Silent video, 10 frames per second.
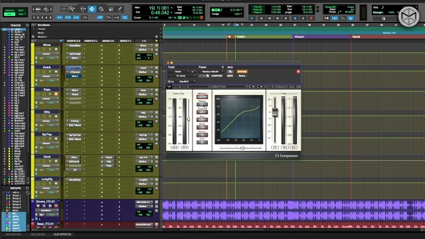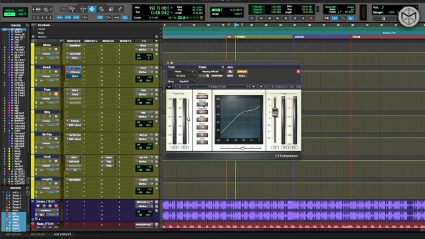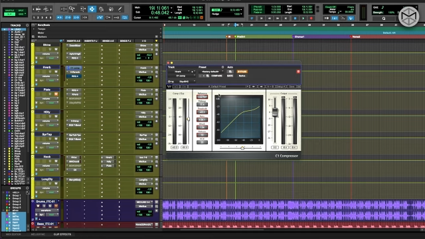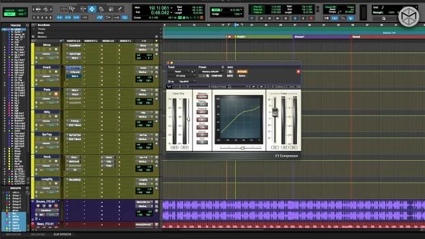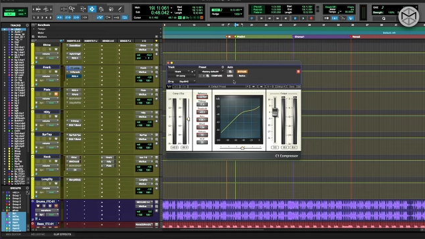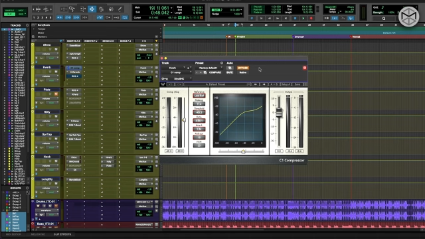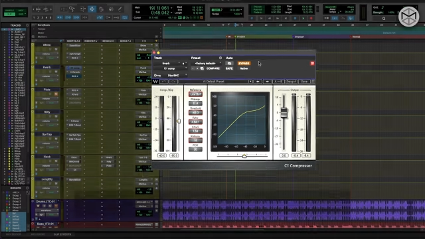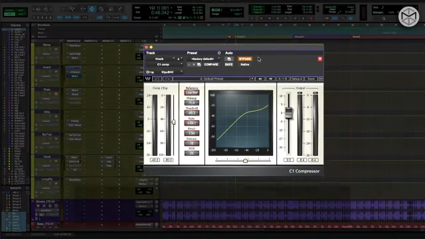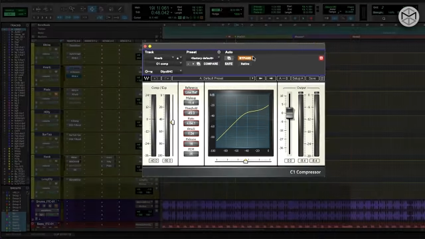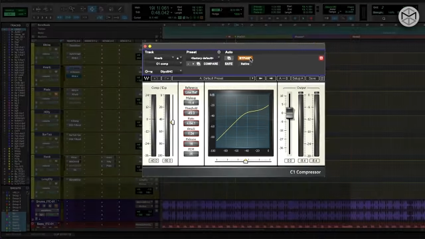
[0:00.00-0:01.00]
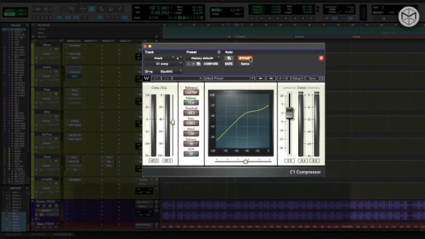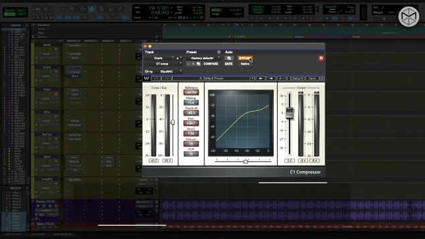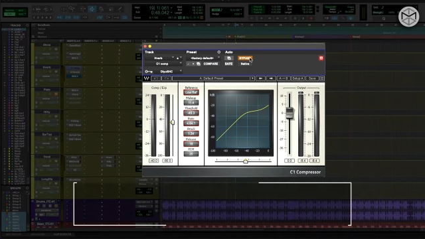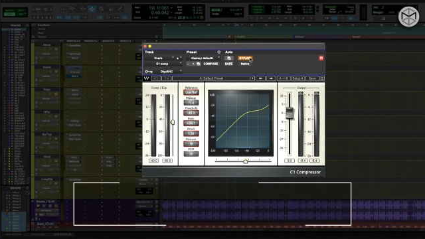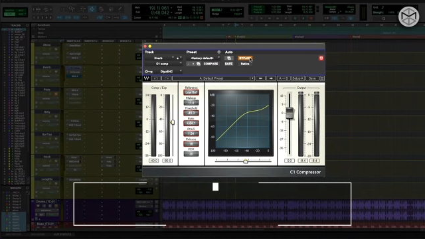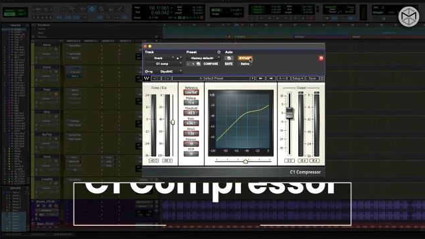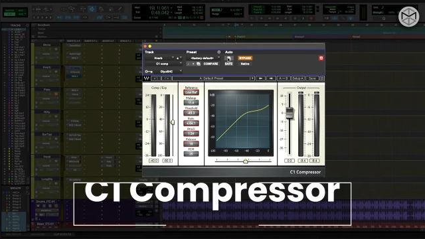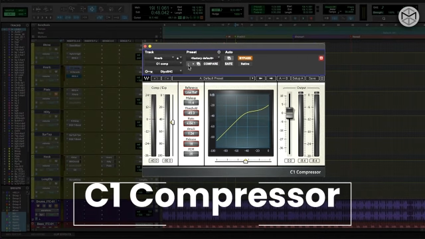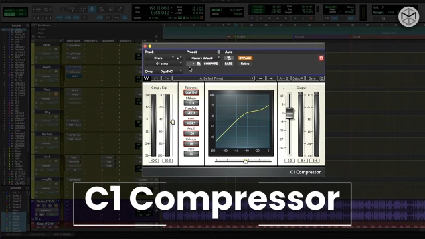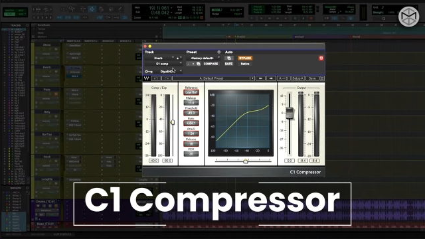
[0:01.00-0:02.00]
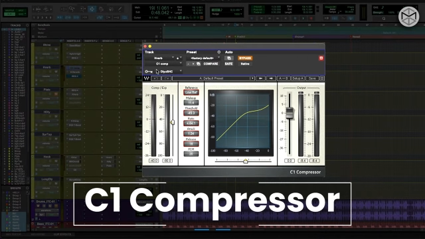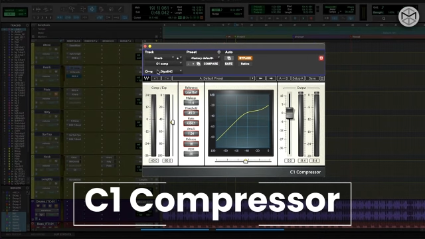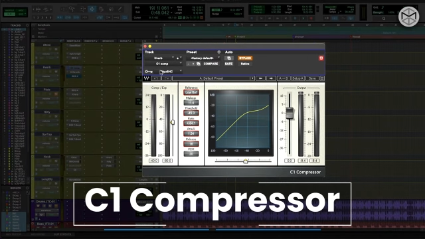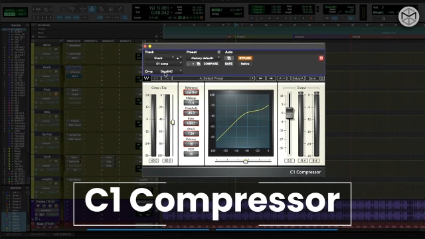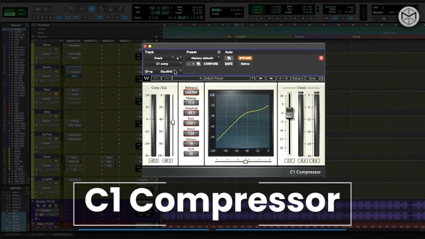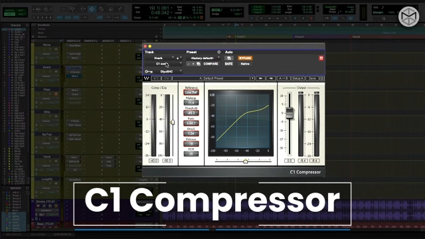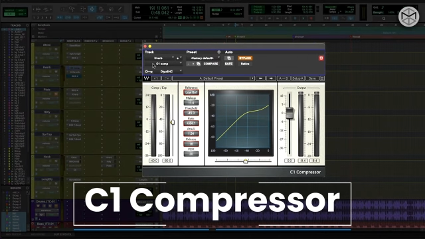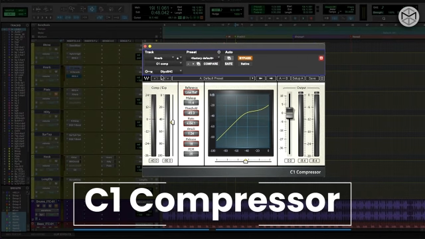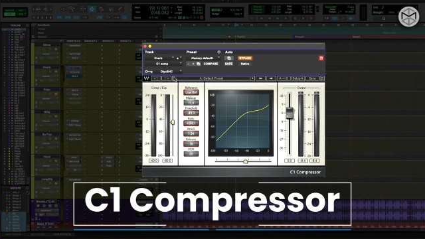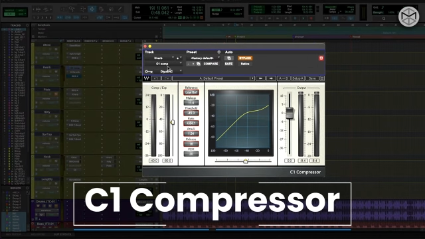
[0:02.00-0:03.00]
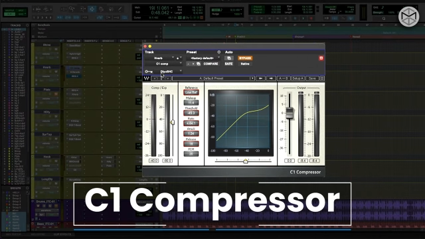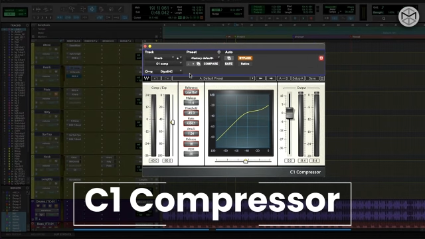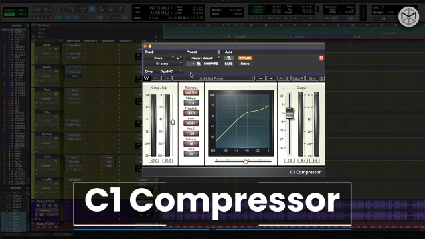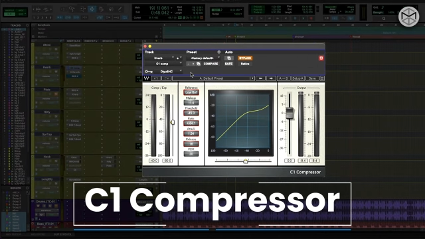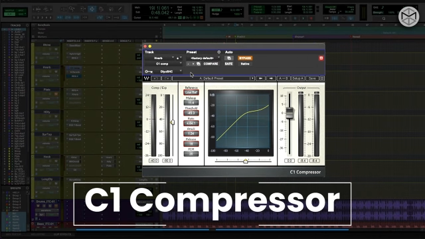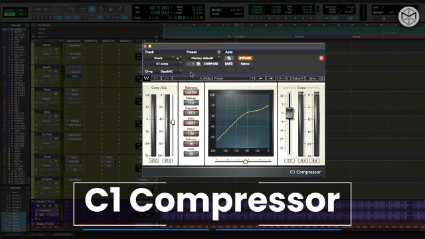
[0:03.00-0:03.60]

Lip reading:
Nobody's mouth can be seen.